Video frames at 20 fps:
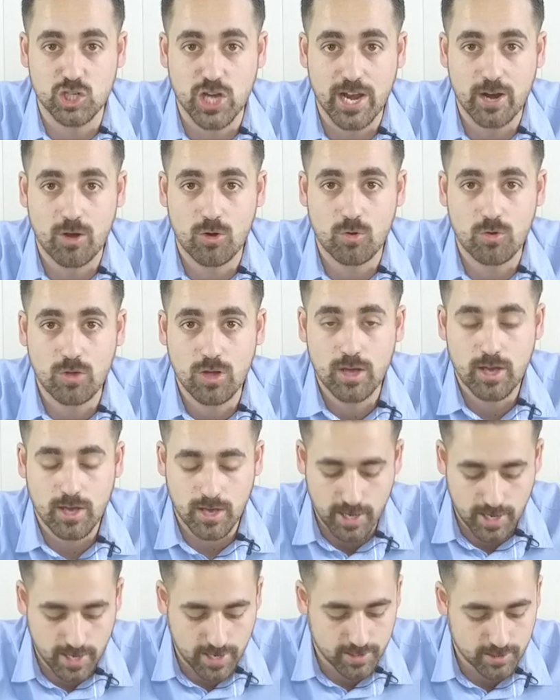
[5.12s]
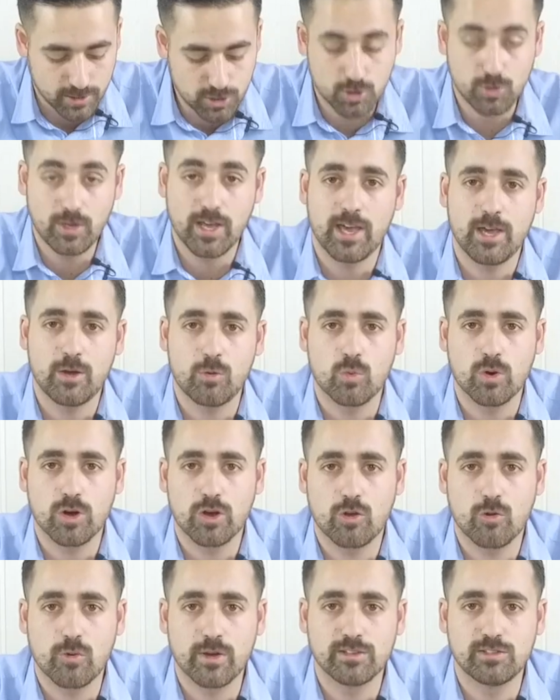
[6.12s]
channel and today
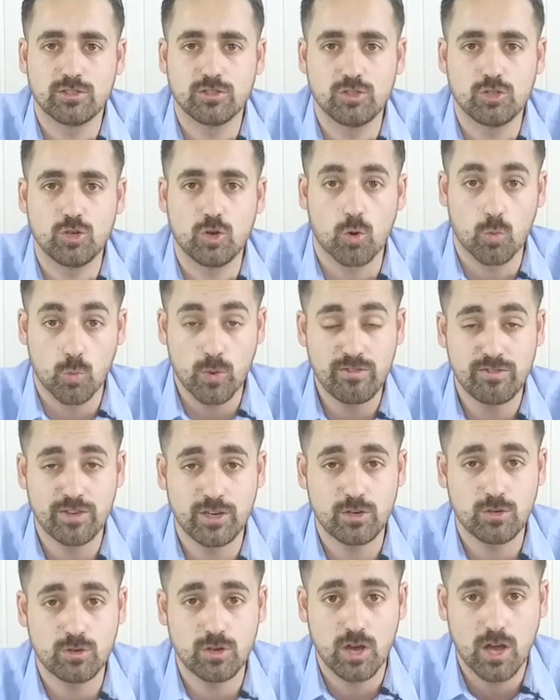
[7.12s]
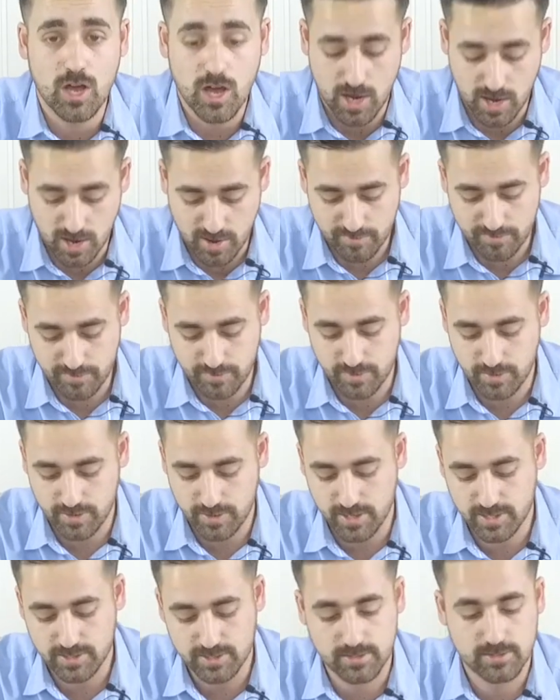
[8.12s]
we're going to do a review of
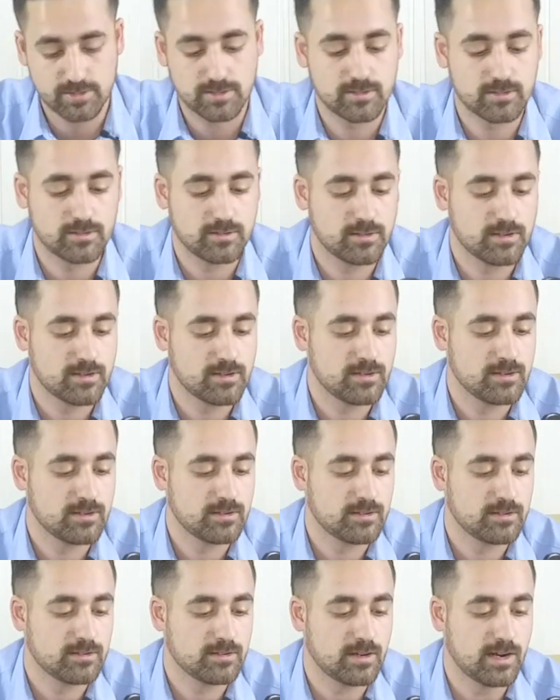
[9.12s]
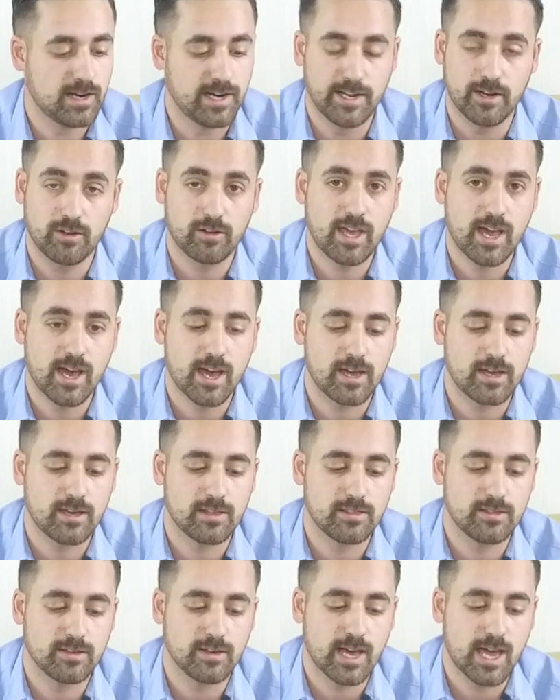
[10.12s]
this little guy,
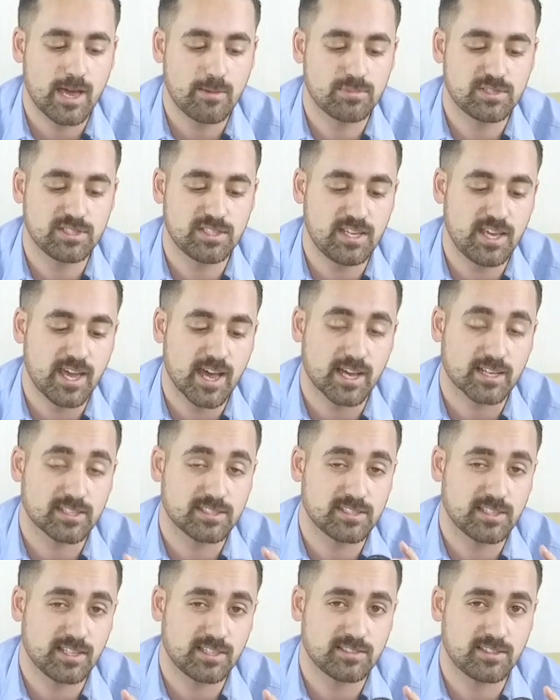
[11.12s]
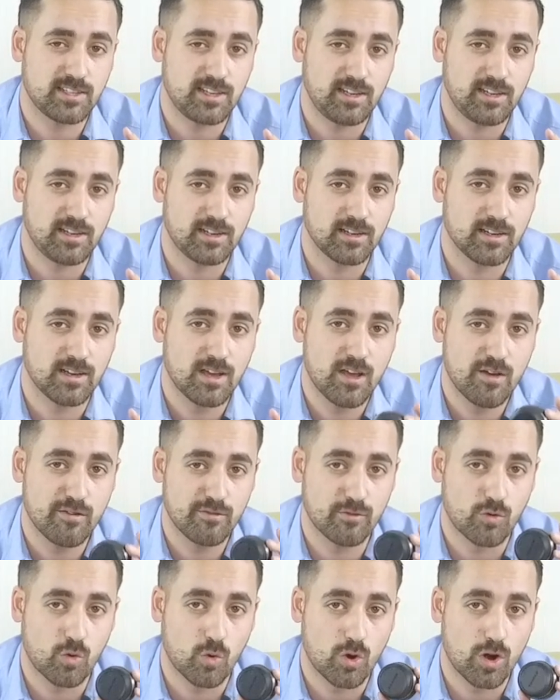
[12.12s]
the MCEX16
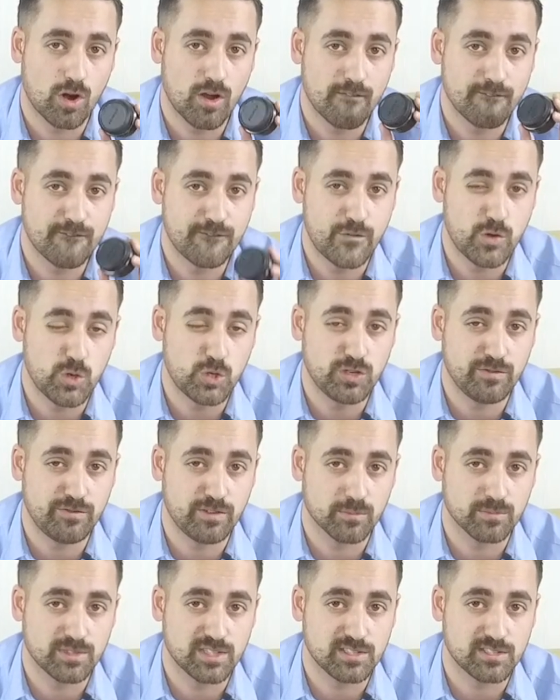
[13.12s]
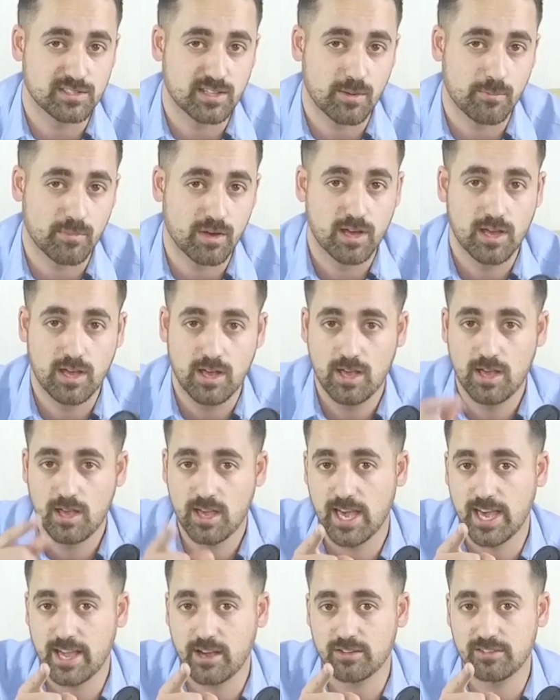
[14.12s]
for Fujifilm system.
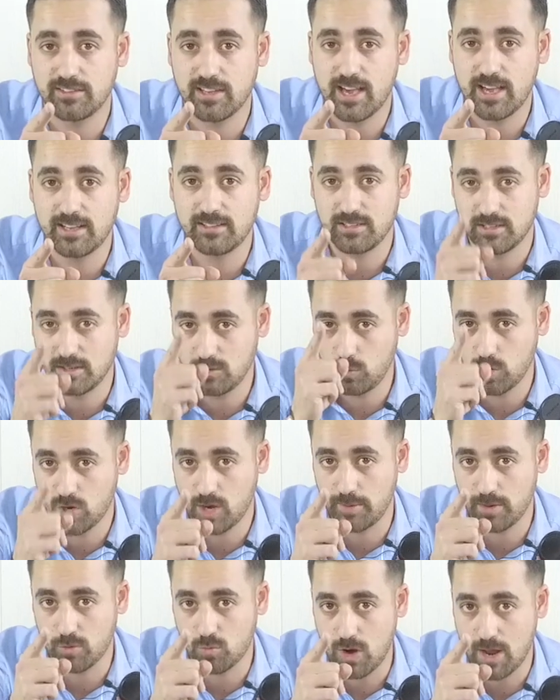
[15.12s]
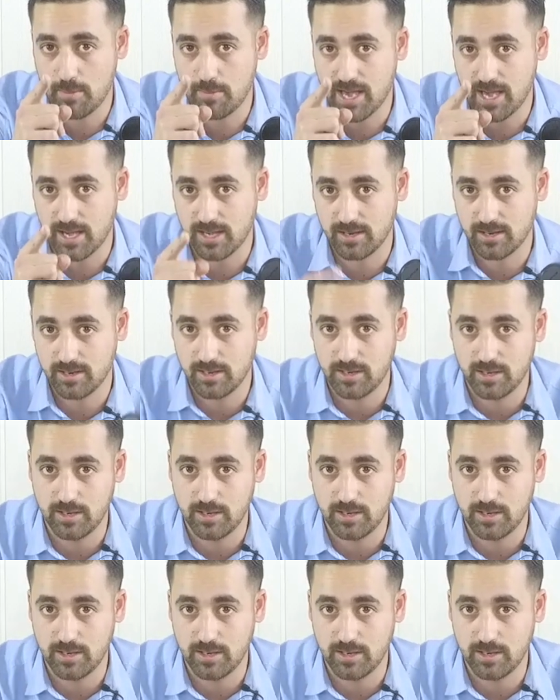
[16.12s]
Hang on tight, we're coming right back.